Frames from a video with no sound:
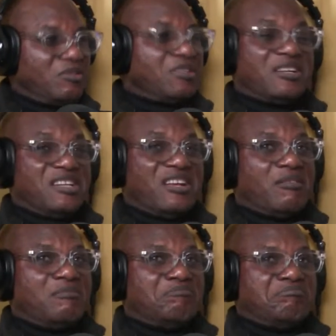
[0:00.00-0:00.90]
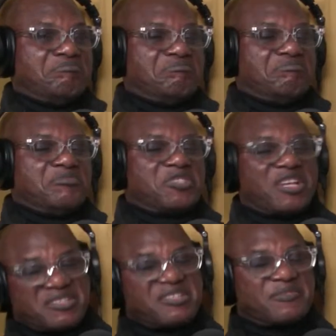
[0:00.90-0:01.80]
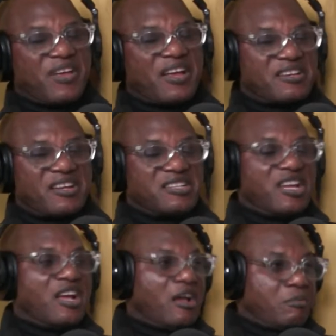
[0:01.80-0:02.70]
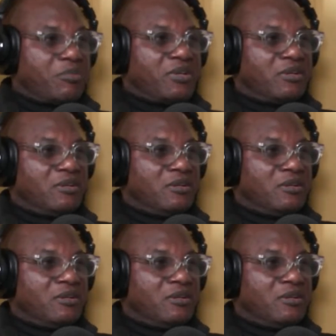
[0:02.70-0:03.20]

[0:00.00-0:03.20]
Not that they are satisfied, that they are happy.